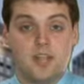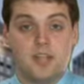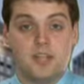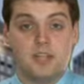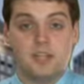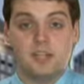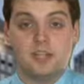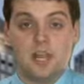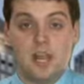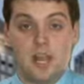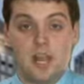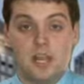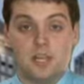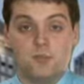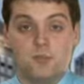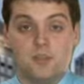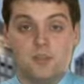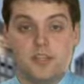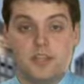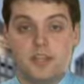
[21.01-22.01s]
in
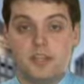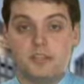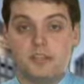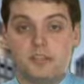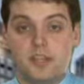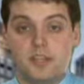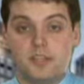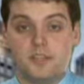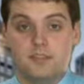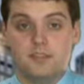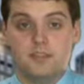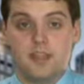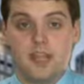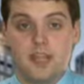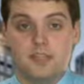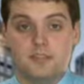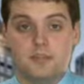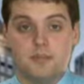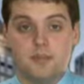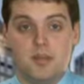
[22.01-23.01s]
line with the consensus
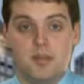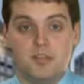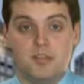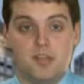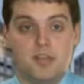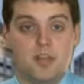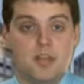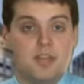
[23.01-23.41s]
estimate.